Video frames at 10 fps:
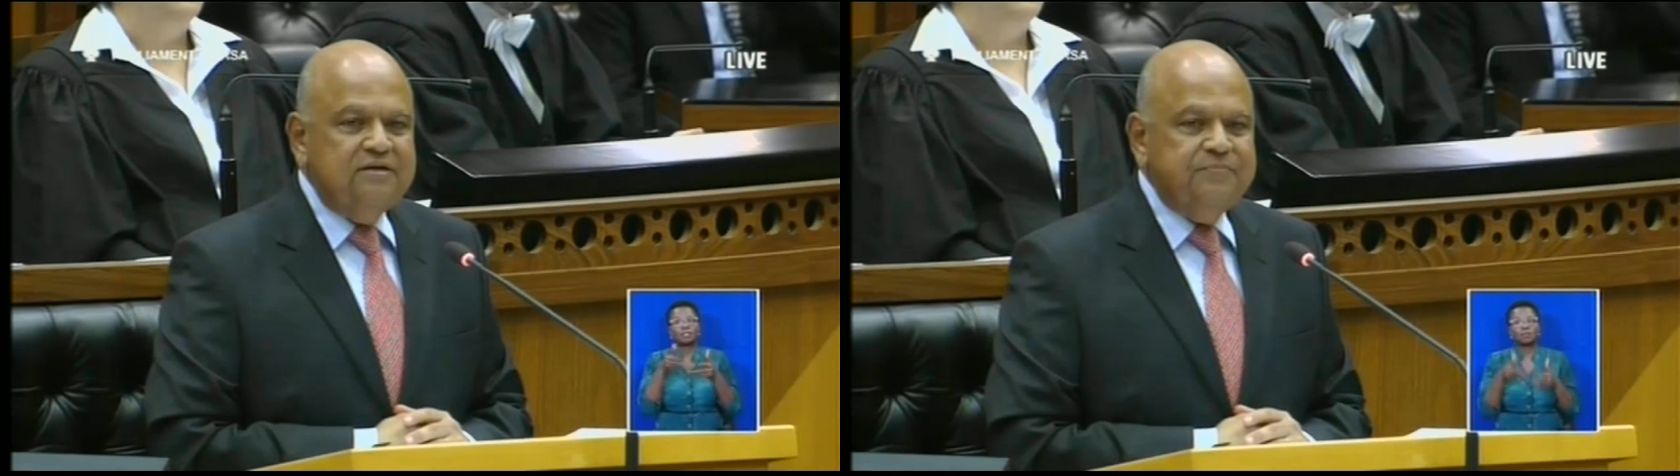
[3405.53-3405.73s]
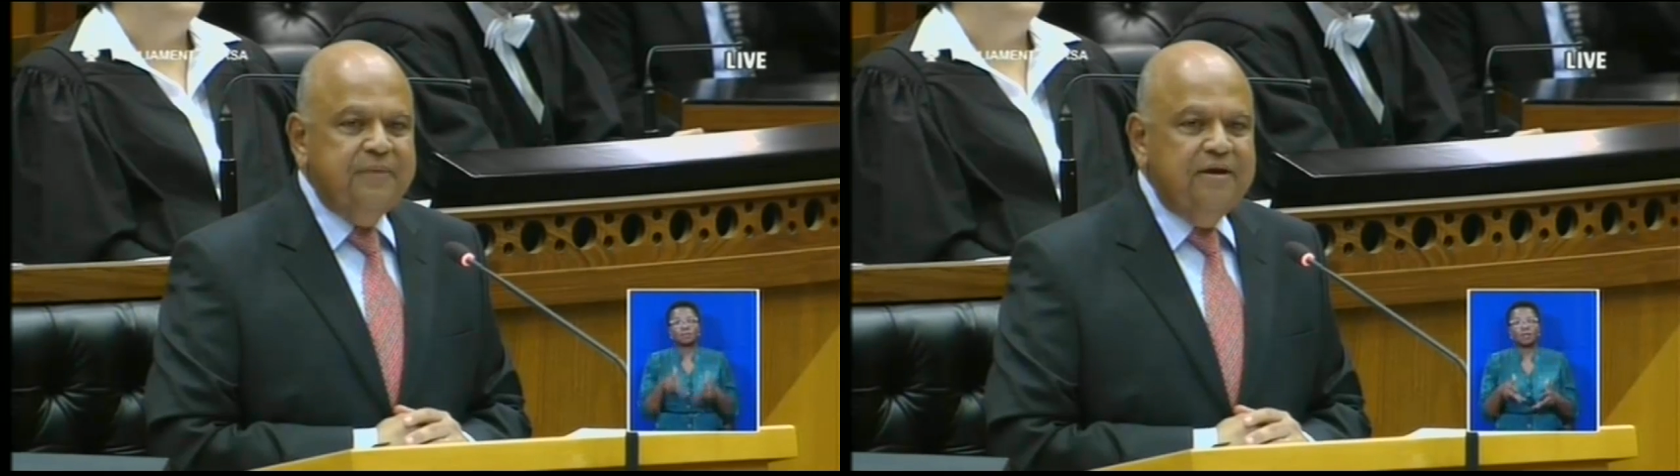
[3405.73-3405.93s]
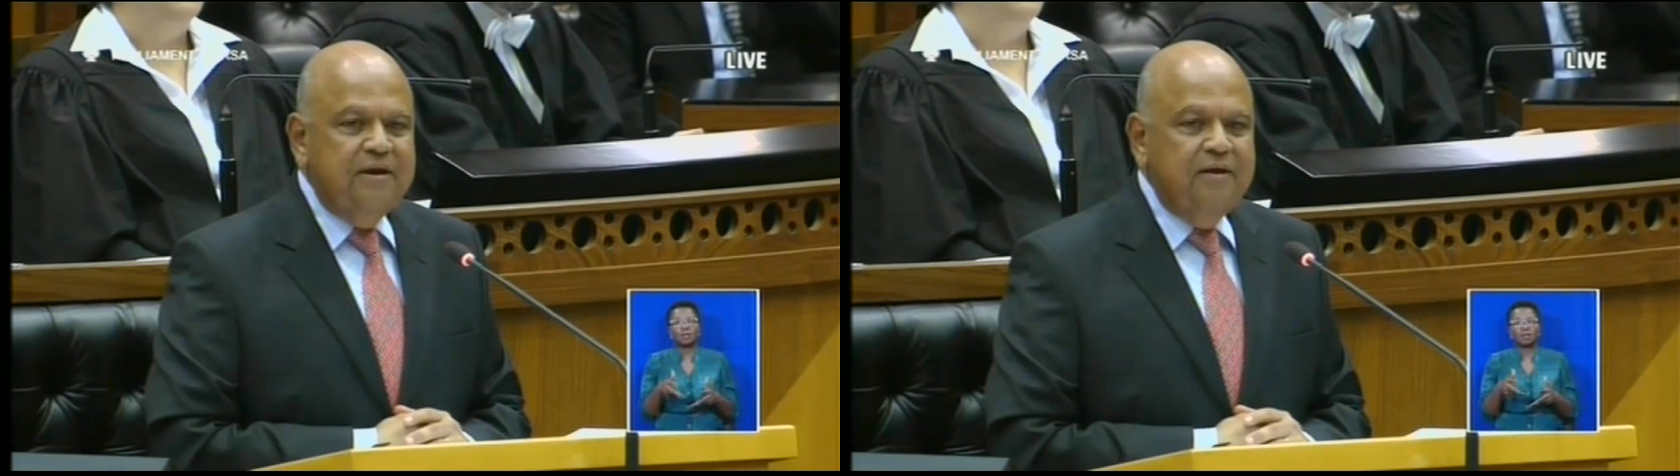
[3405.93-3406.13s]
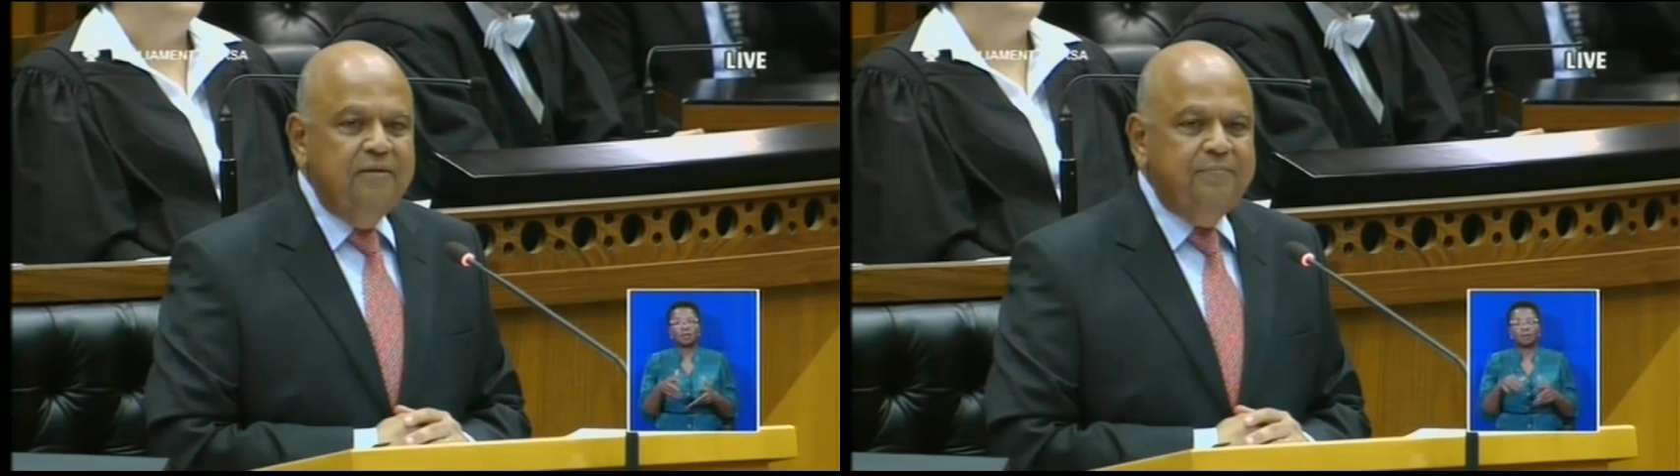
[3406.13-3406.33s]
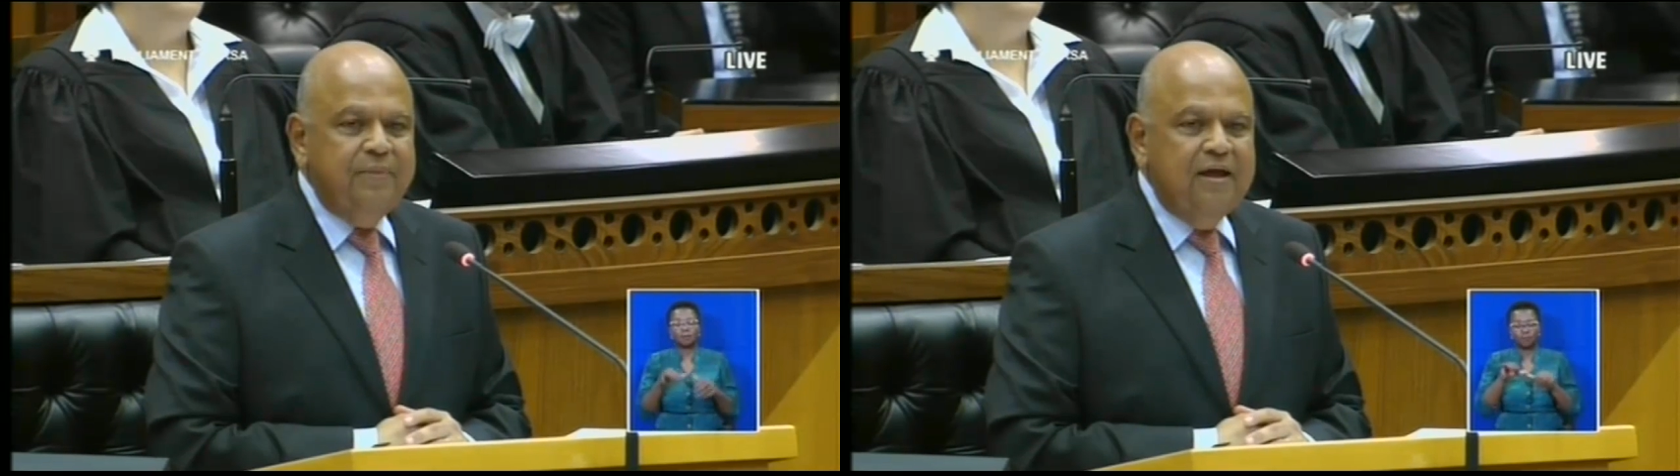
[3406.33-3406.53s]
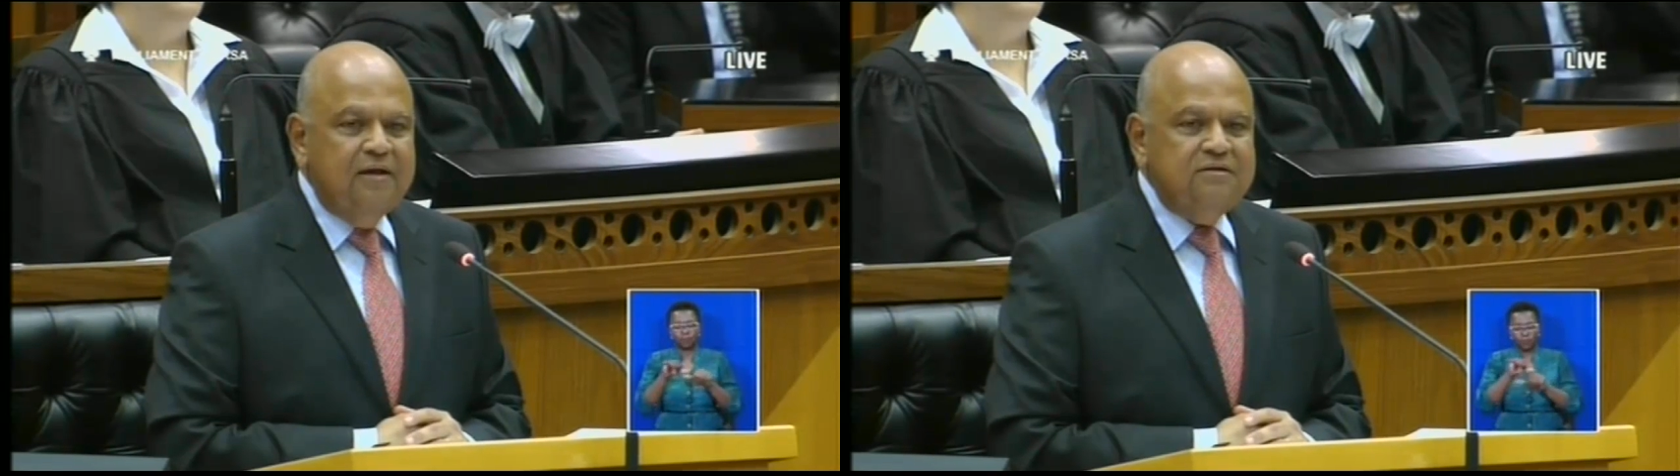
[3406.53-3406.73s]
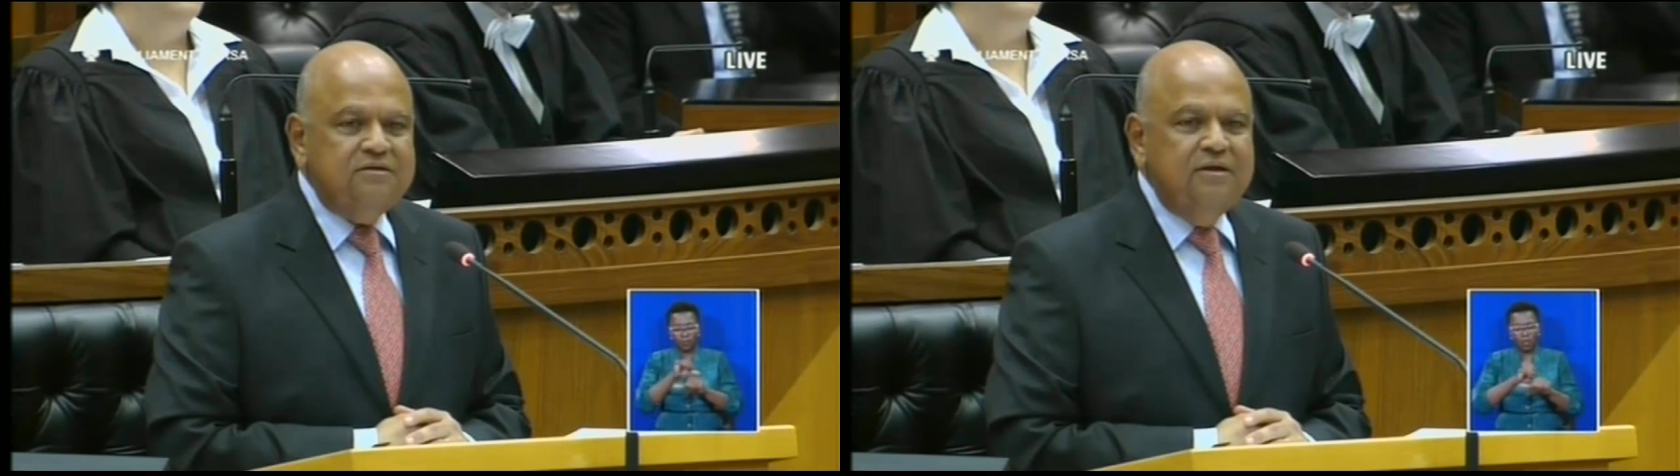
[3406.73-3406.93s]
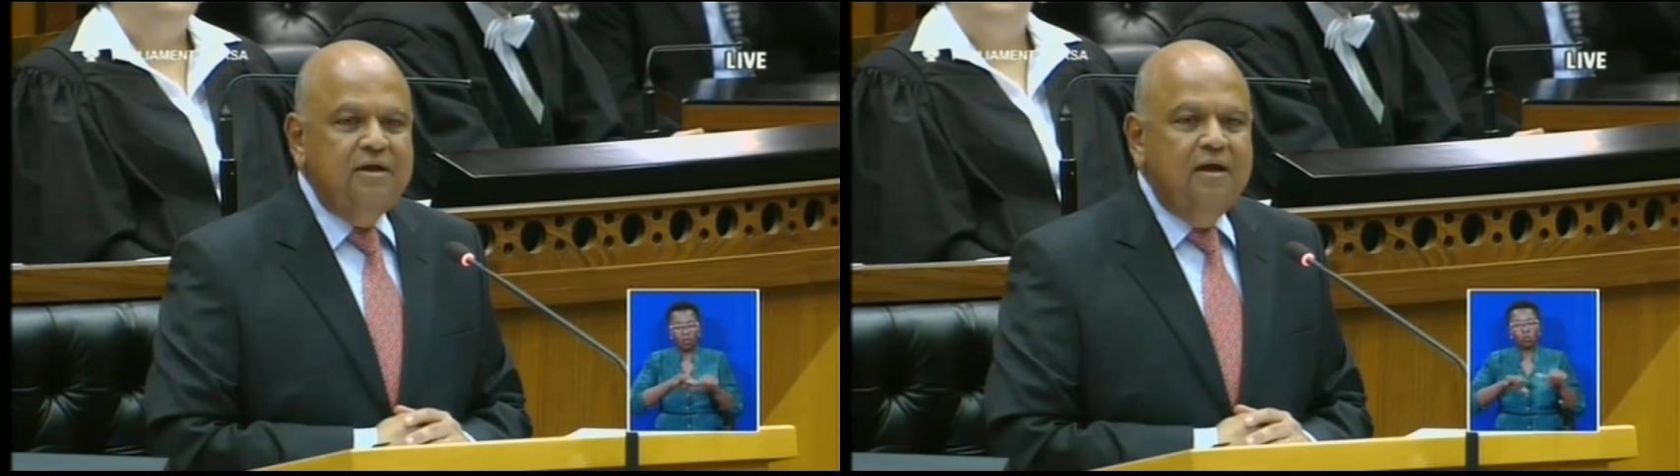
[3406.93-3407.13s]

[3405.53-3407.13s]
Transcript: spending plans